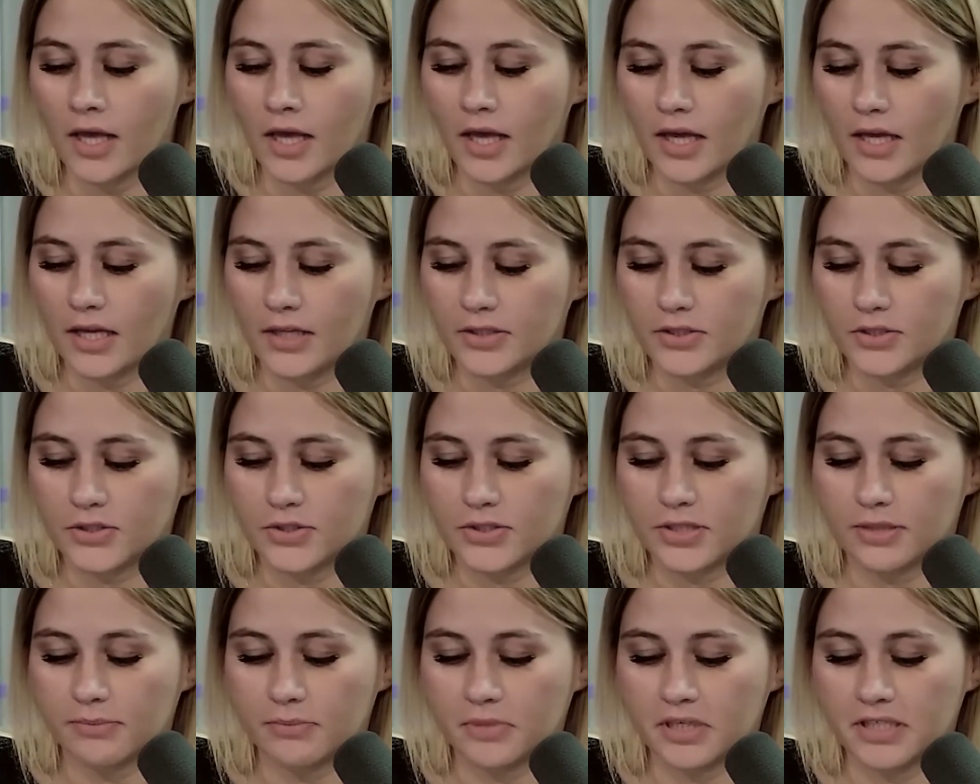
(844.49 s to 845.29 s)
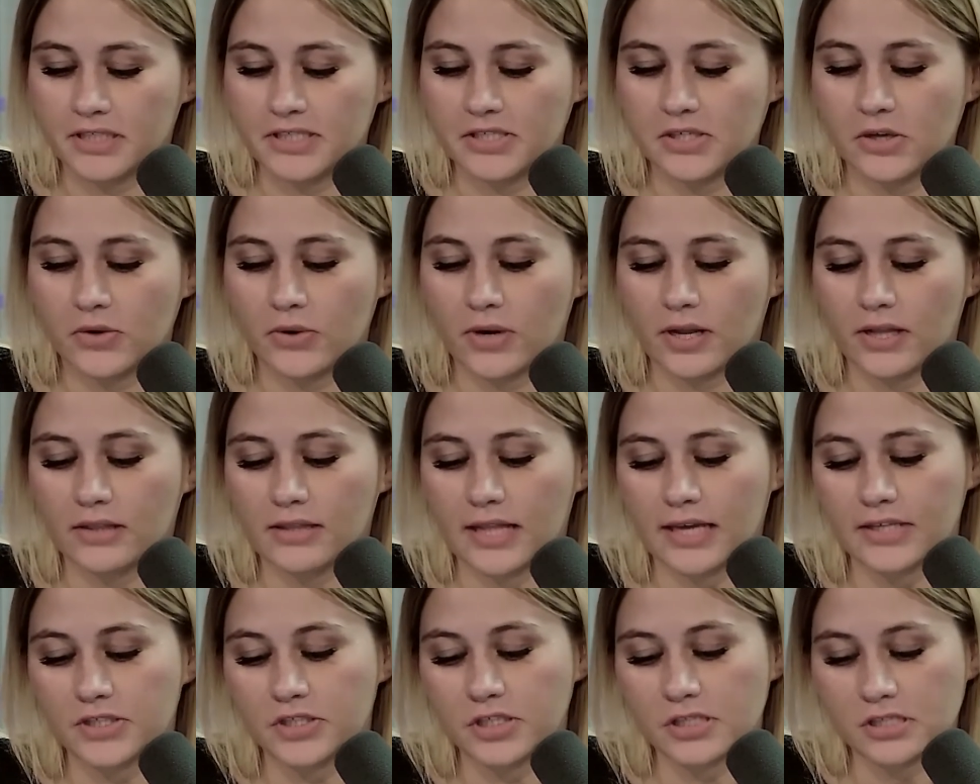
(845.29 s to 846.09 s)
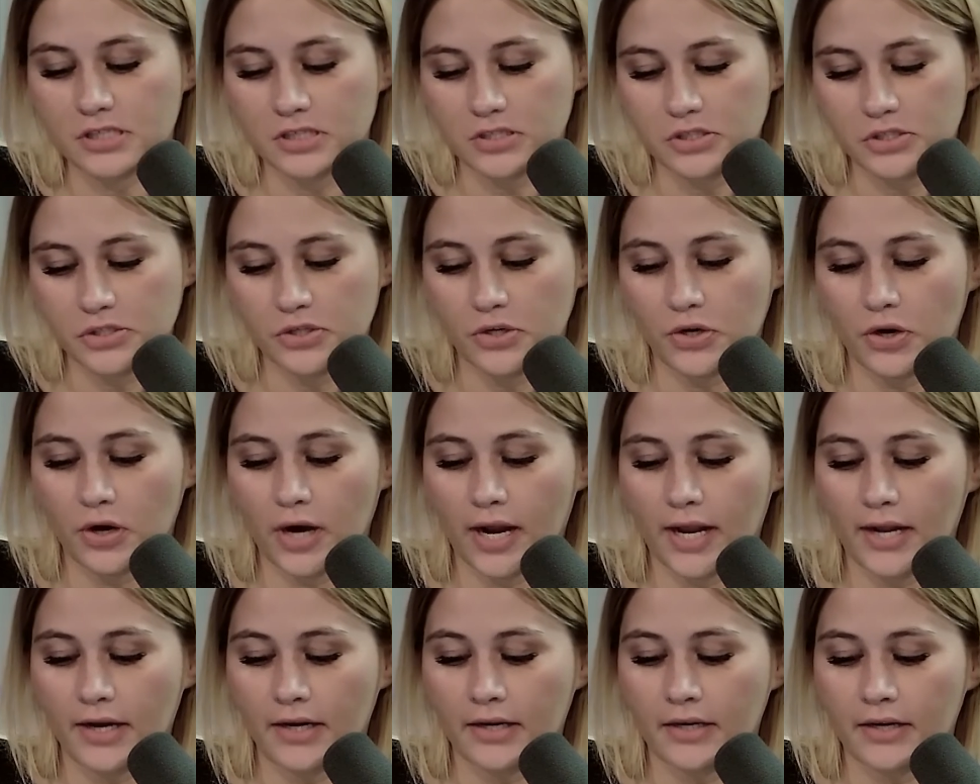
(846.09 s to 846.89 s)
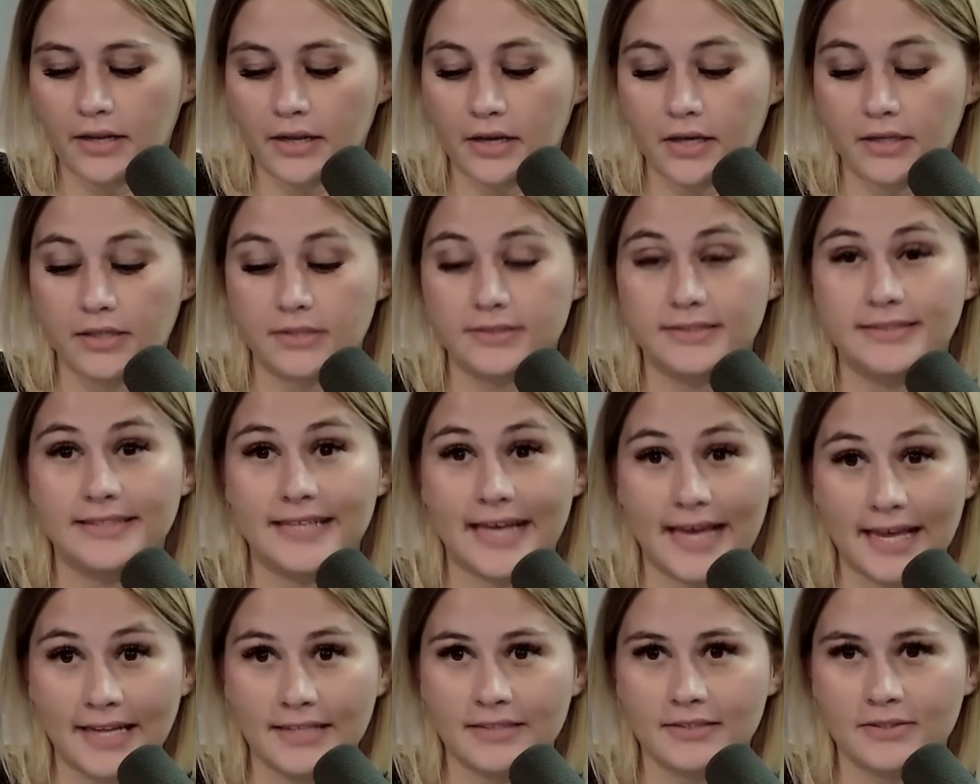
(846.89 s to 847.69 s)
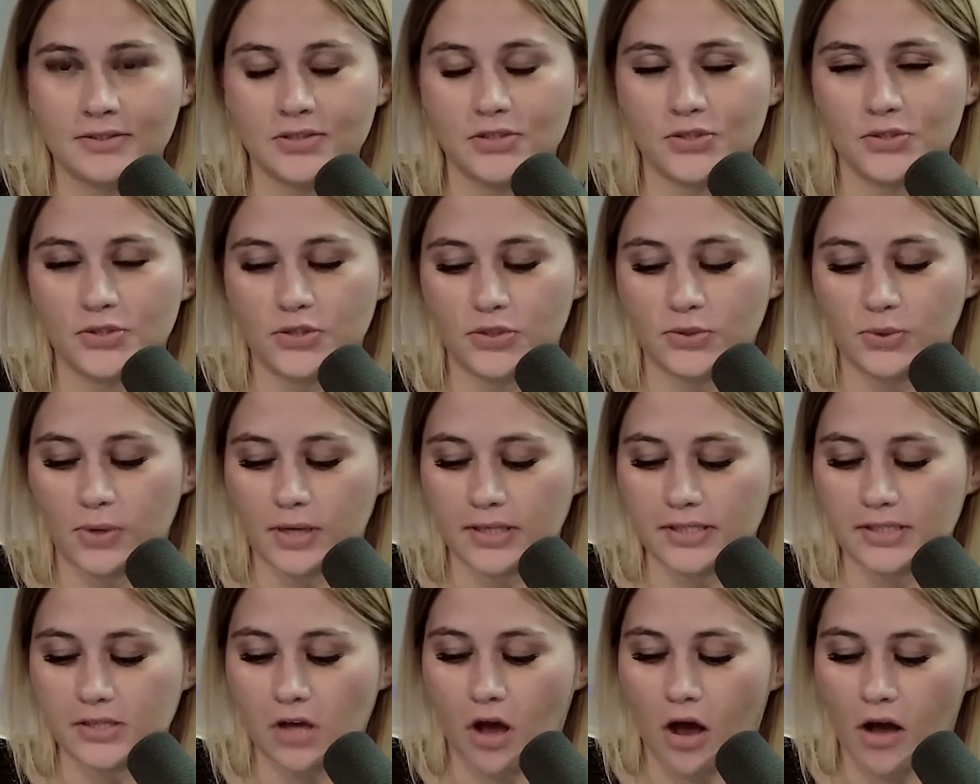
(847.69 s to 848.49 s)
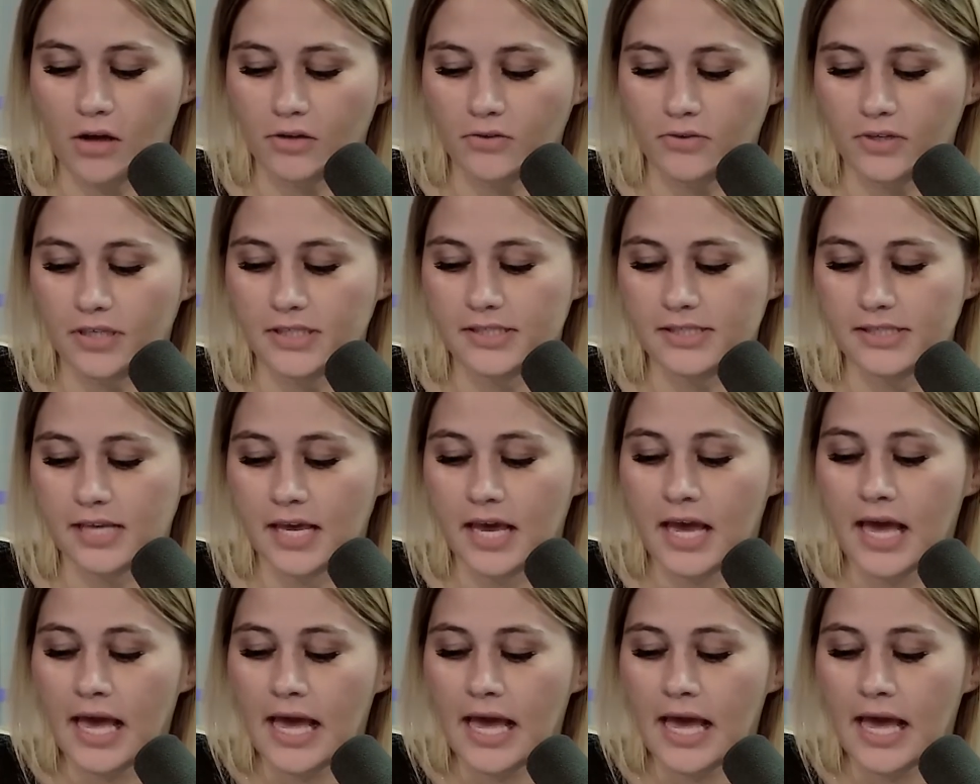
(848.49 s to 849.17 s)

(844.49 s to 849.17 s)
to the Minnesota legislature and then to U.S. Congress.